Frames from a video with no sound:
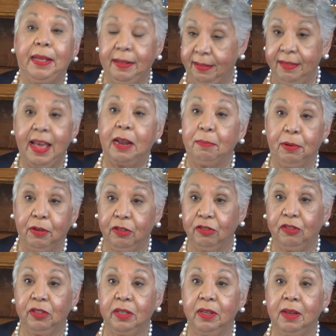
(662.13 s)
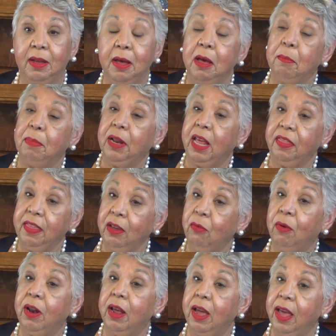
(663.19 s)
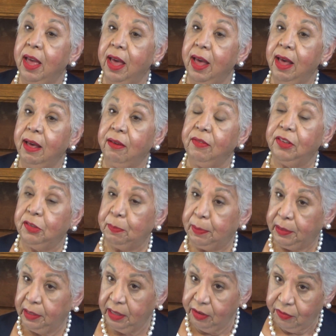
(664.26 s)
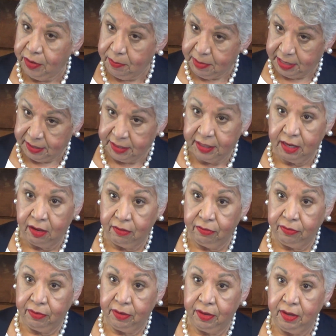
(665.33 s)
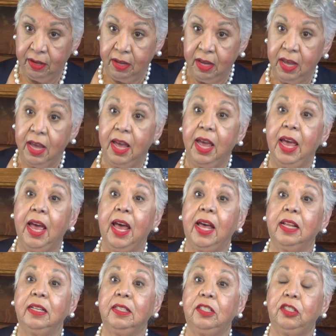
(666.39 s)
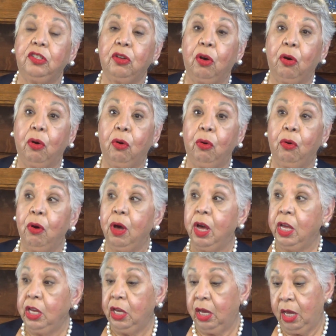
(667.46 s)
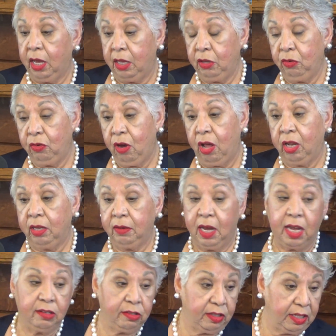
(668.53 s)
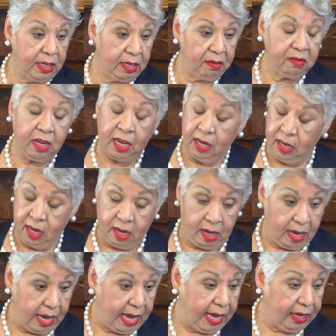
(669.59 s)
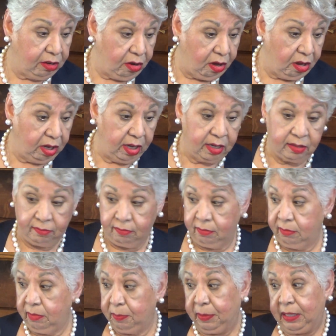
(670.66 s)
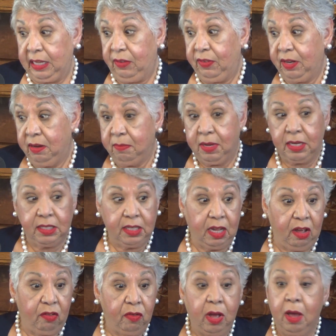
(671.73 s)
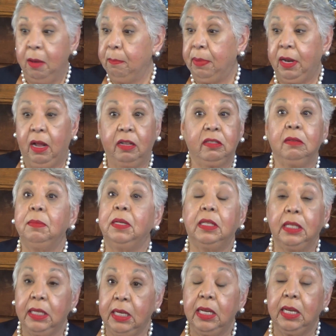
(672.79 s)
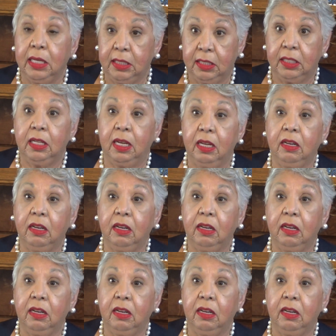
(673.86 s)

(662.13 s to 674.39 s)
been that person, but I think what I have is belief in myself. And so you call it hustling. I call it believing in myself. But ultimately, it